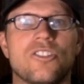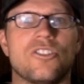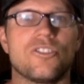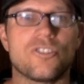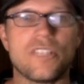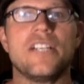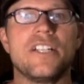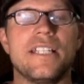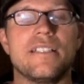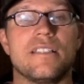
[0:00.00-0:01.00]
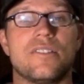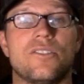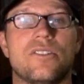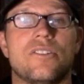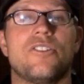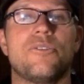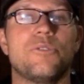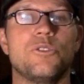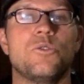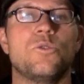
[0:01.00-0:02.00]
So there it is.
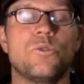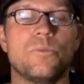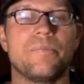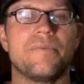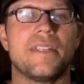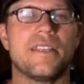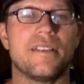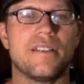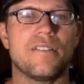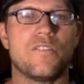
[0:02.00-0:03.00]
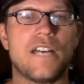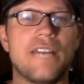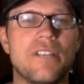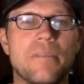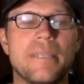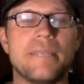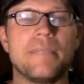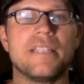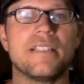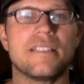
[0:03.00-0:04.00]
Through five
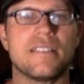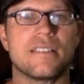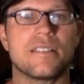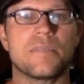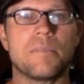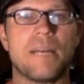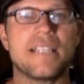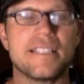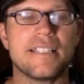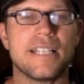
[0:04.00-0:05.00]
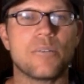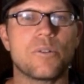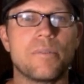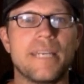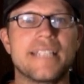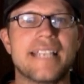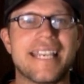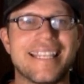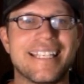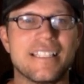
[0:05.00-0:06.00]
Airbnb listings, some deposits in Ecuador banks,
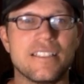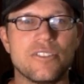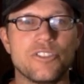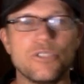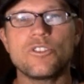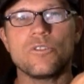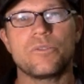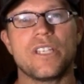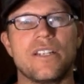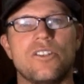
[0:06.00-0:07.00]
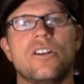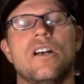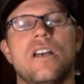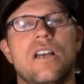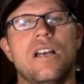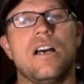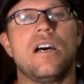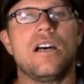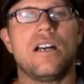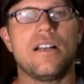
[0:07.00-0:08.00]
and this little YouTube channel,
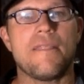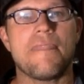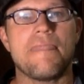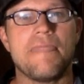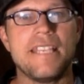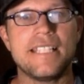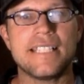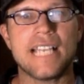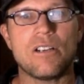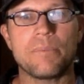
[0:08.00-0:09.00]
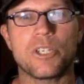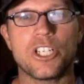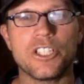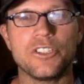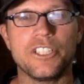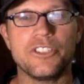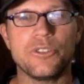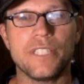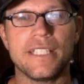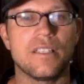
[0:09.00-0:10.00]
this is how I'm currently
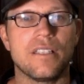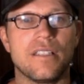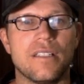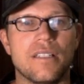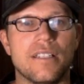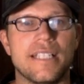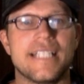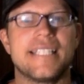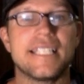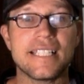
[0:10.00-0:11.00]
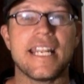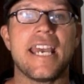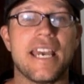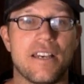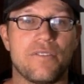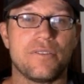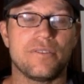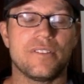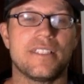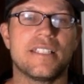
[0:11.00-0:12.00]
doing
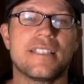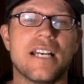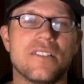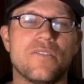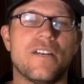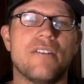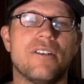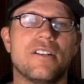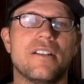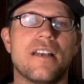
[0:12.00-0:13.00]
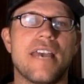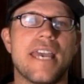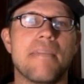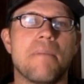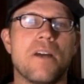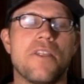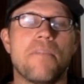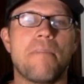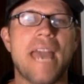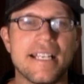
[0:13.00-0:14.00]
6,500 a
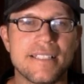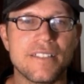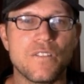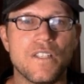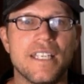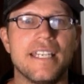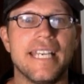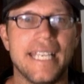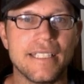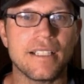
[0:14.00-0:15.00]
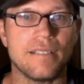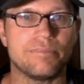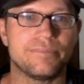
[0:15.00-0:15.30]
month passive income,